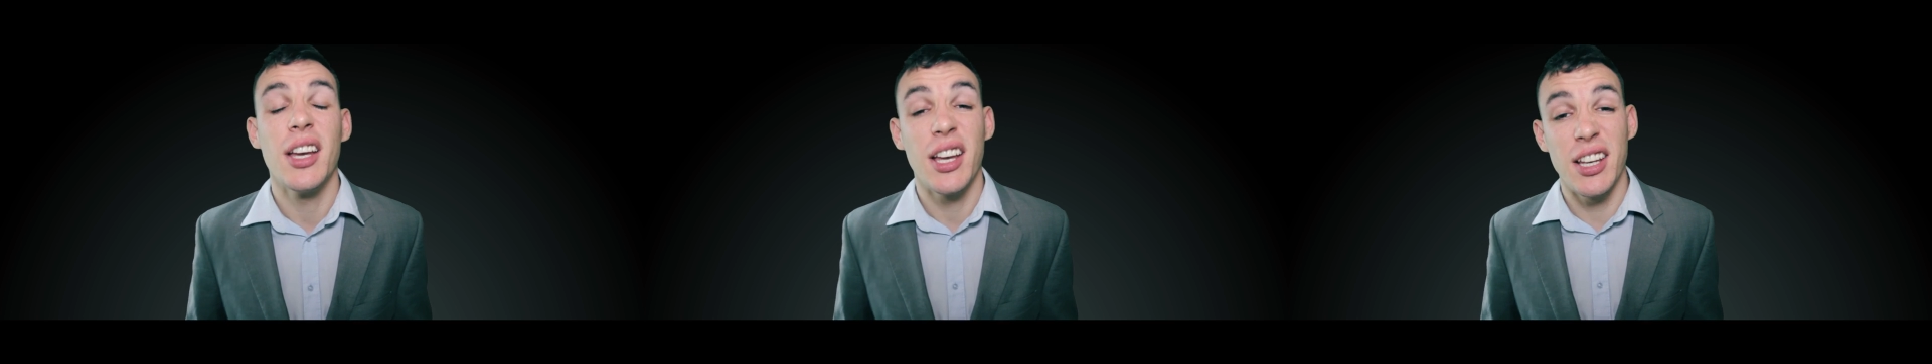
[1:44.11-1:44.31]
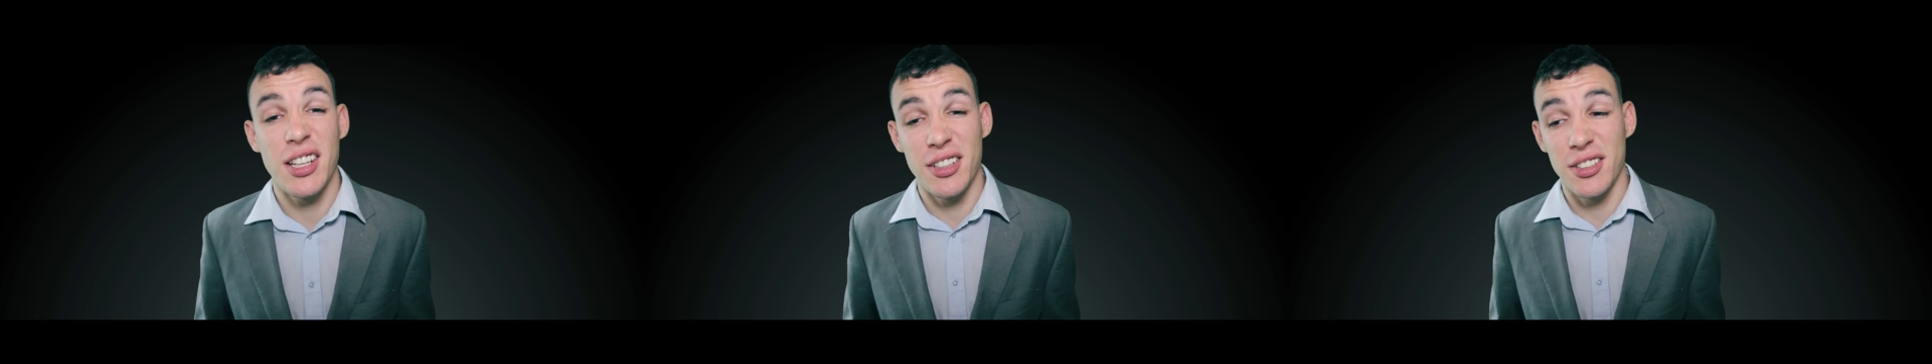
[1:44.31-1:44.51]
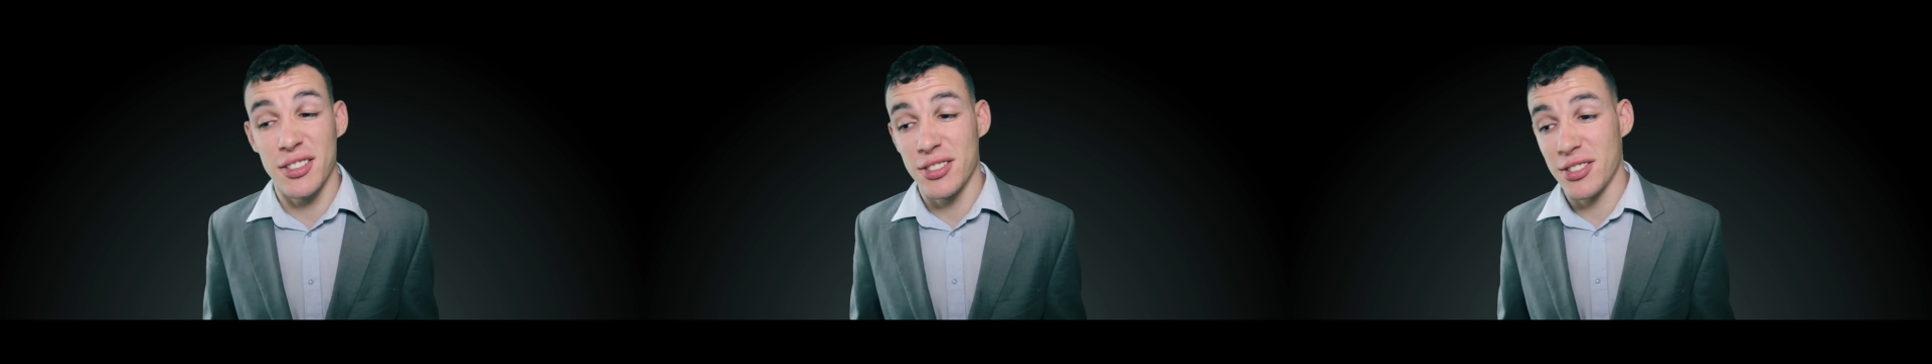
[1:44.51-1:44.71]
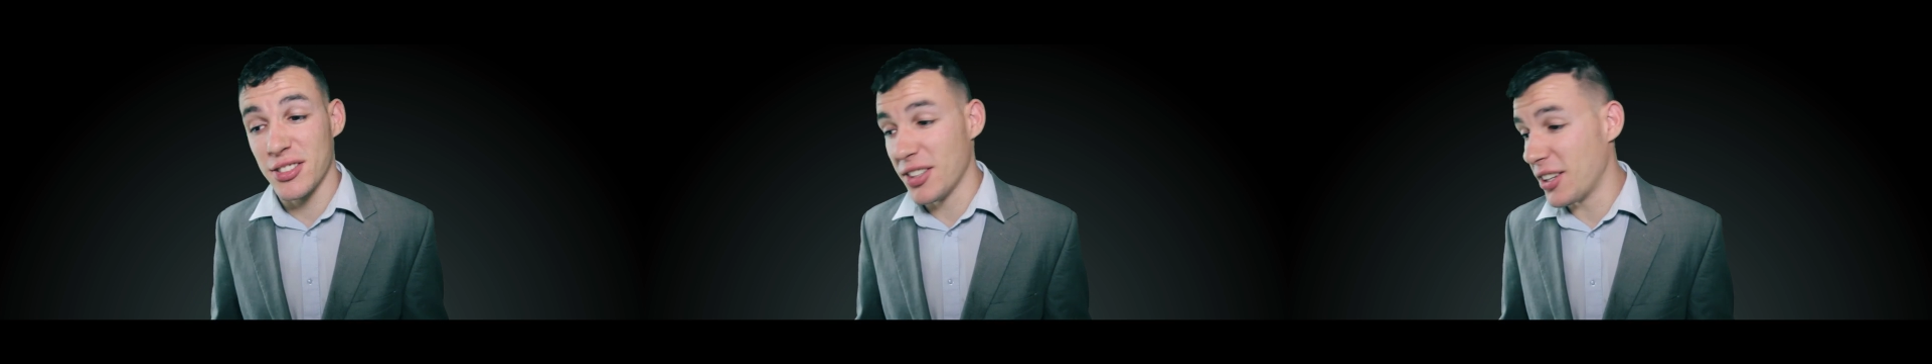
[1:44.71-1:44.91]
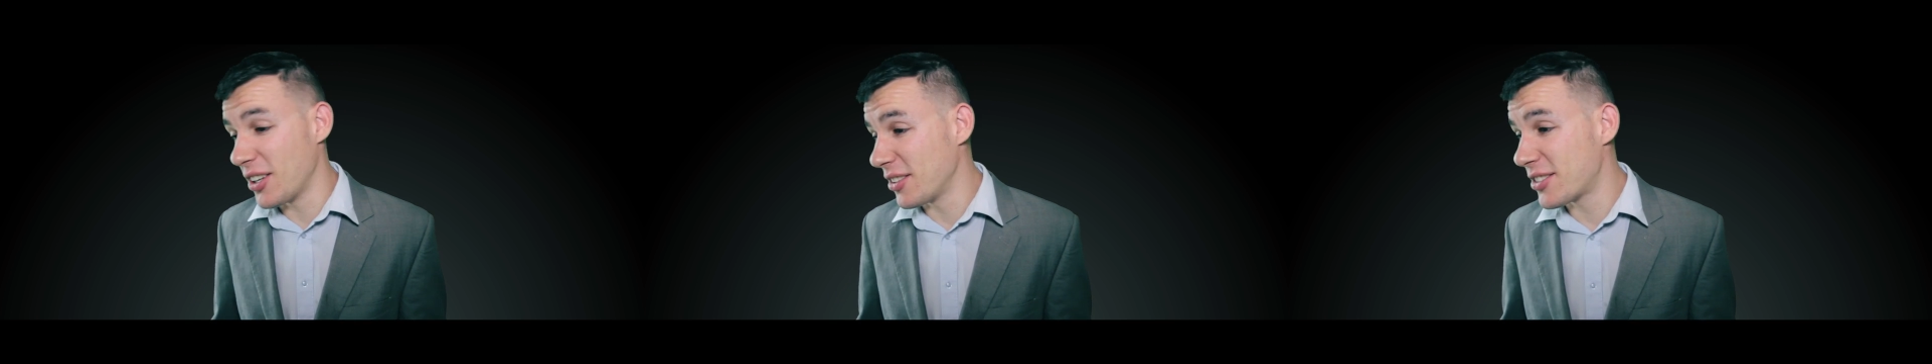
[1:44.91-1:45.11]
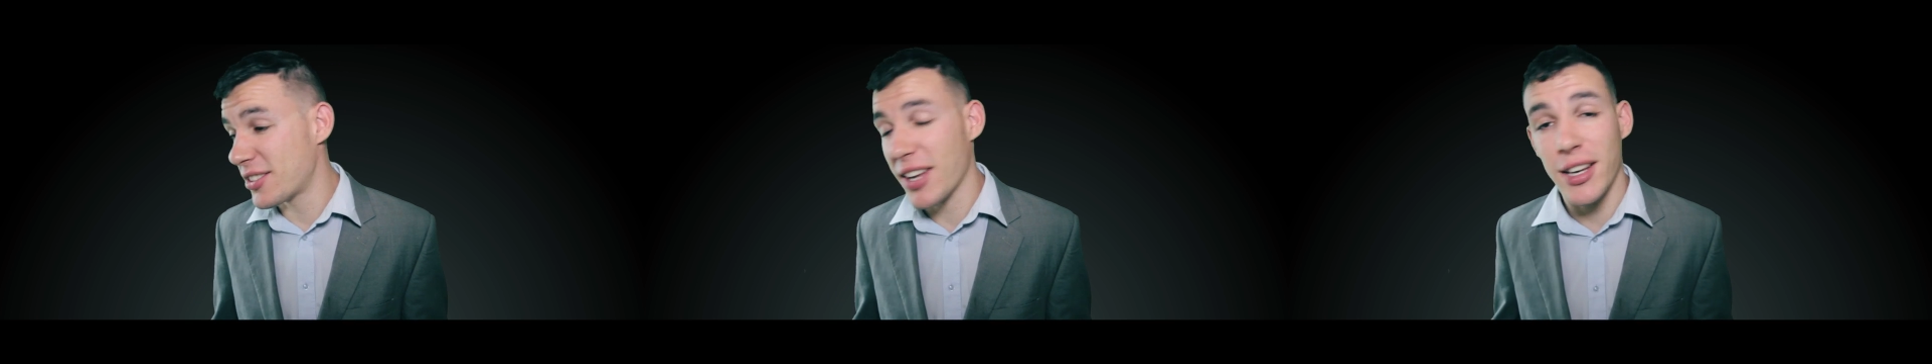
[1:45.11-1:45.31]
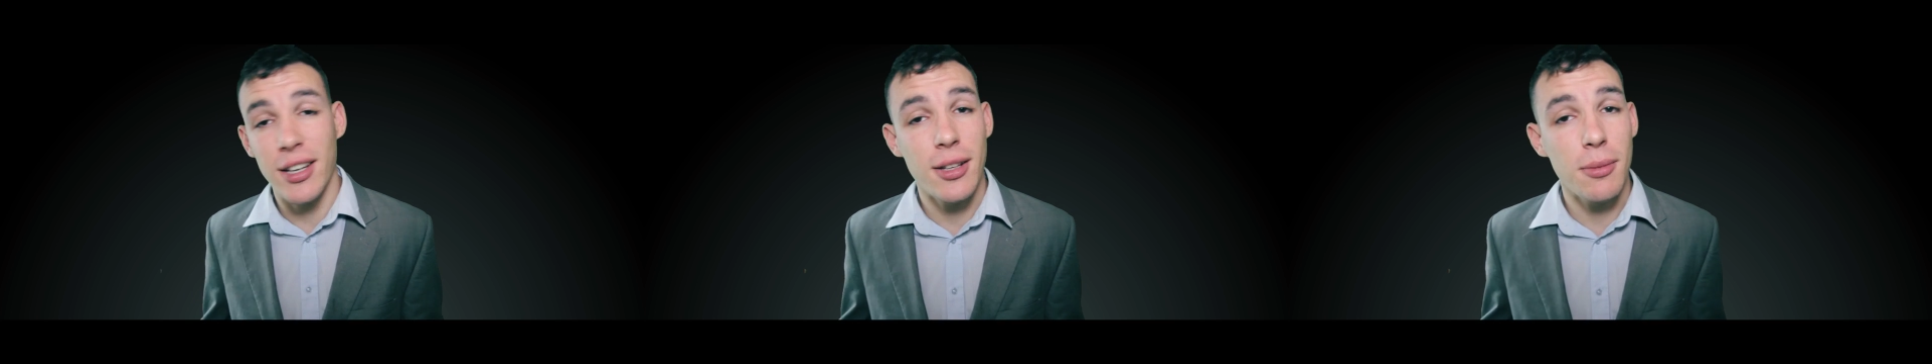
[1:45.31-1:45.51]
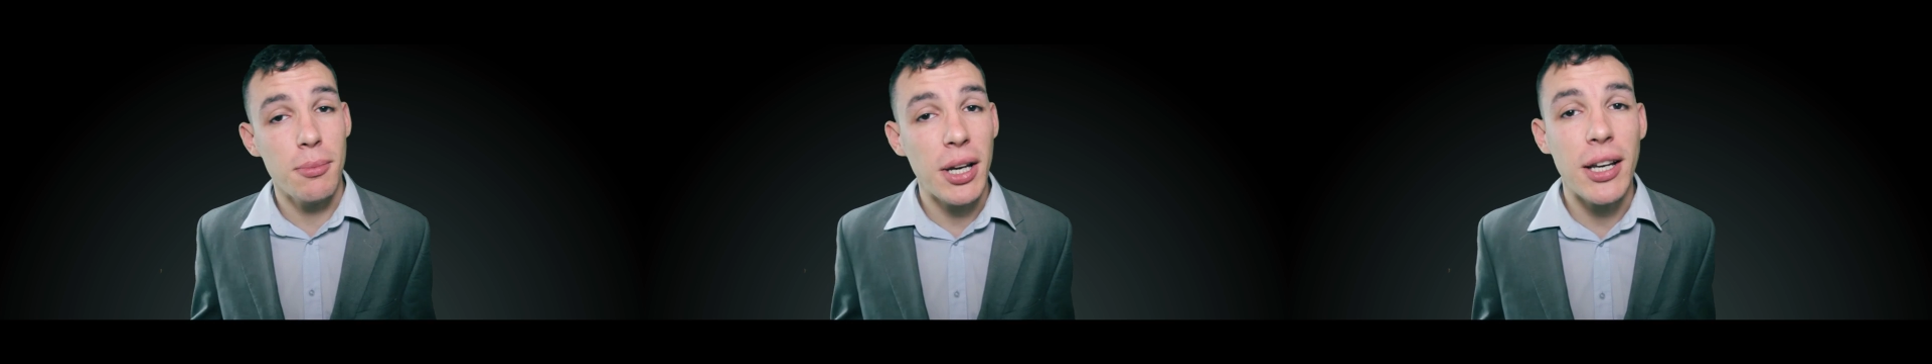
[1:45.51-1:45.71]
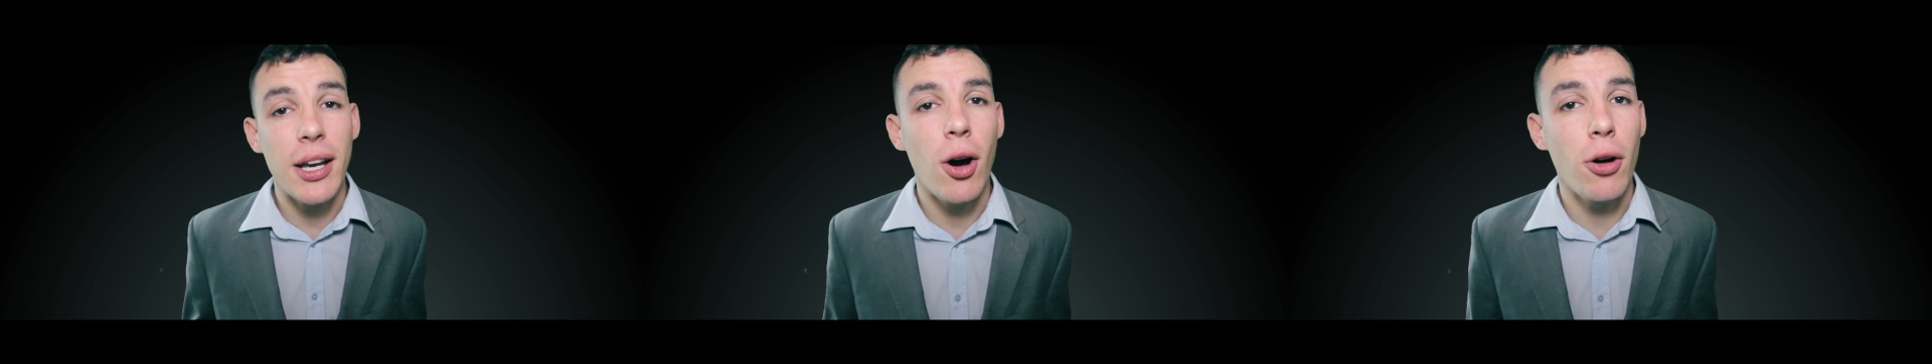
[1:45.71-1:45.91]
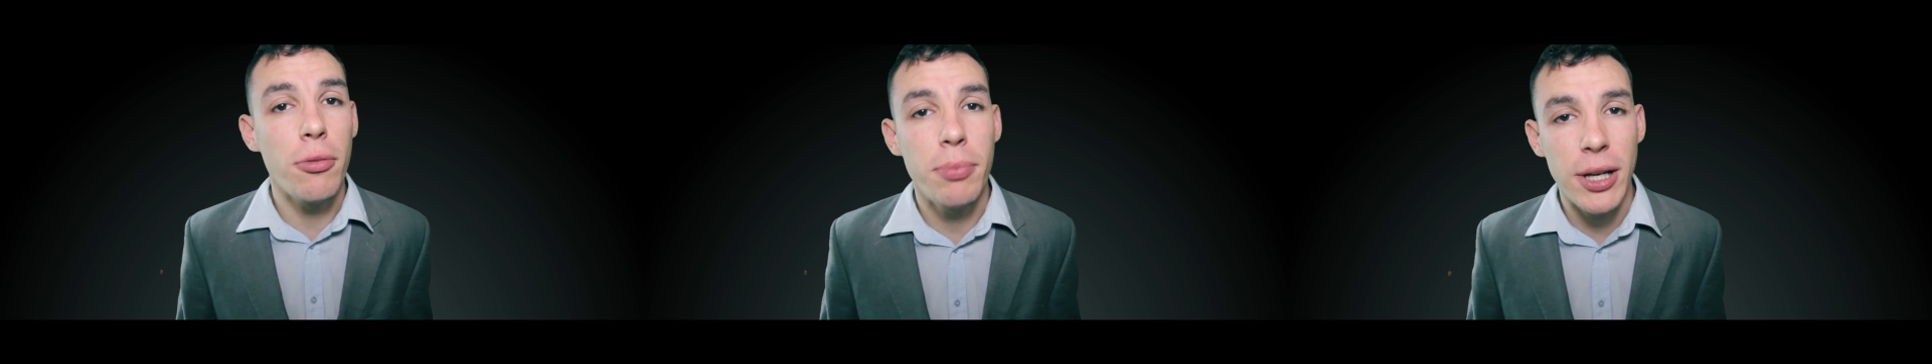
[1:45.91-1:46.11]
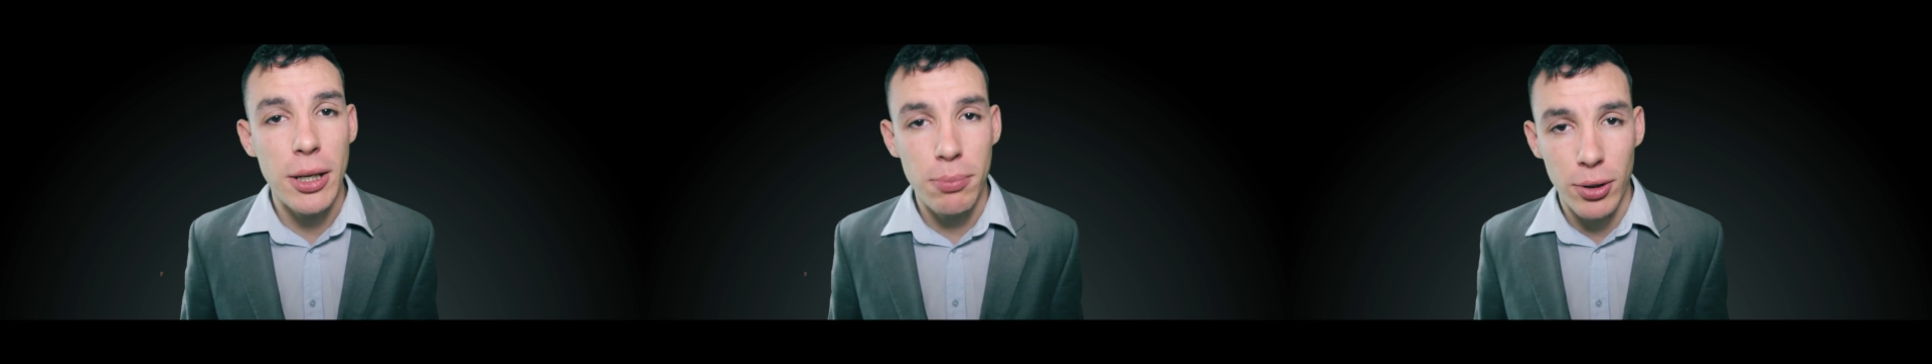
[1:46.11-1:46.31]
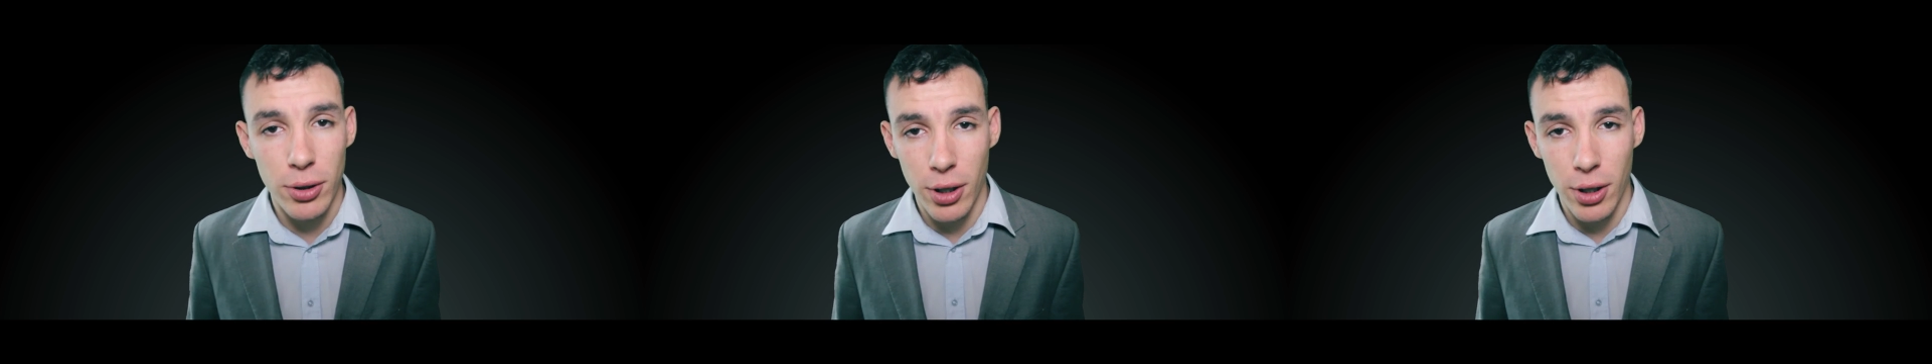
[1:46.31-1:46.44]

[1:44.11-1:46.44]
he used to take the mick out of people